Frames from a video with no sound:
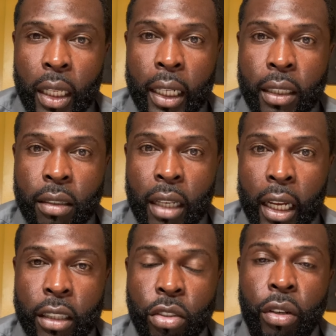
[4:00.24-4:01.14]
that
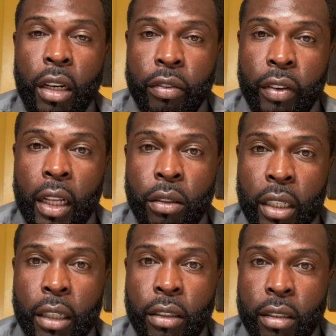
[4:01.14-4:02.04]
decide to try to follow
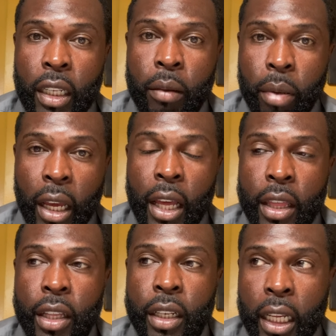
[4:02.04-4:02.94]
down the same
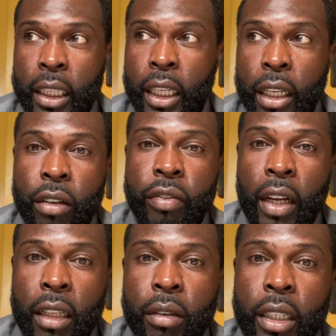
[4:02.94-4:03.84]
path that they are
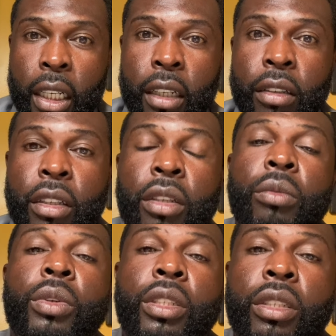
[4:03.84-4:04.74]
following down,
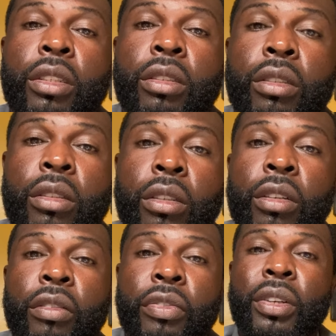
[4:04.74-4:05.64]
which is
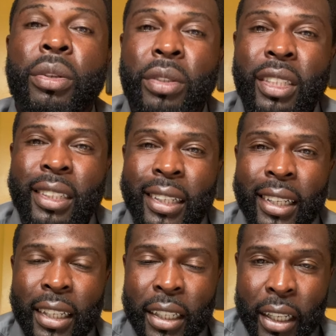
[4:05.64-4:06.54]
confusion.
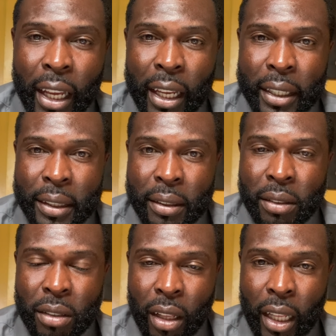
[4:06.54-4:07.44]
And
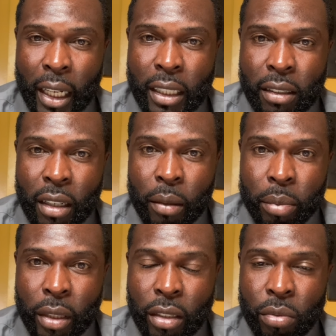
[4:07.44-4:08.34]
a lot of these
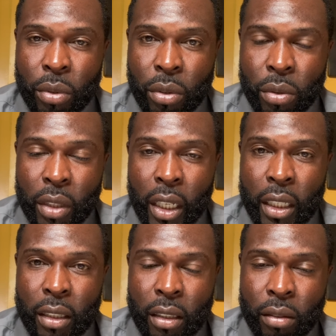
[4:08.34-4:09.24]
companies will do that.
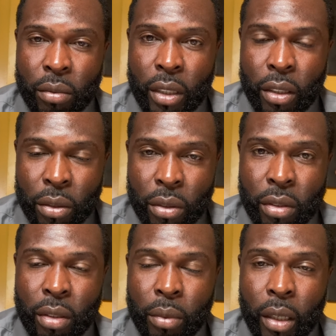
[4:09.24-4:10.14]
We notice
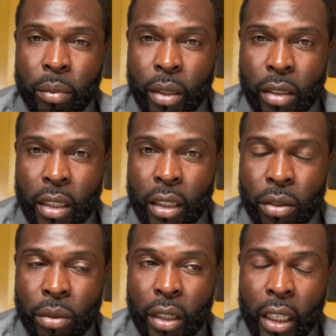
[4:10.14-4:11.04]
some companies that
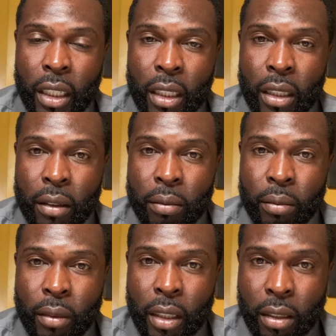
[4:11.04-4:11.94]
do that
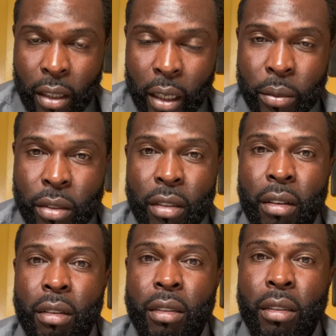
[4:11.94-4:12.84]
is
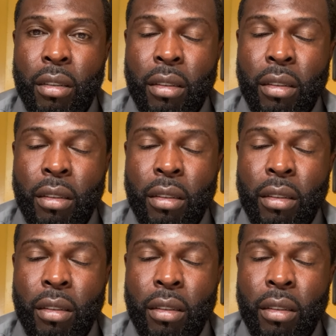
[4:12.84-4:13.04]
Amazon.